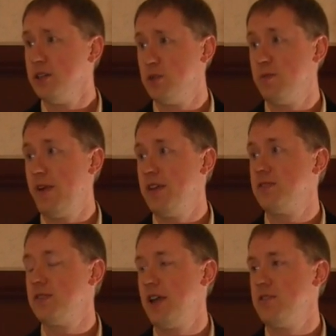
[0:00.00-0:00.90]

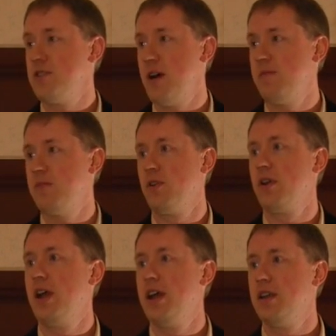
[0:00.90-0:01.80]
supervisors on the shop
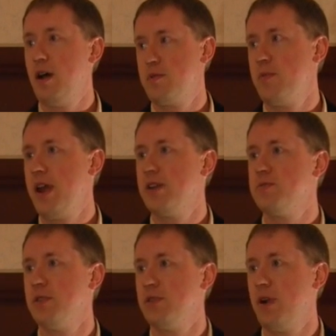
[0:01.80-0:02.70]
floor and upper
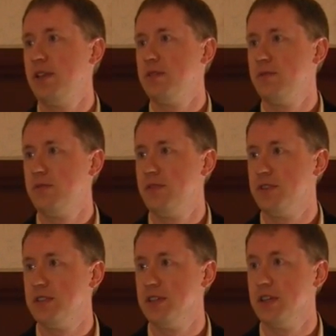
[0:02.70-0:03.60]
management throughout the
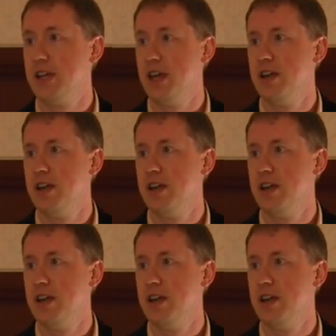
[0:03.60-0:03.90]
facility.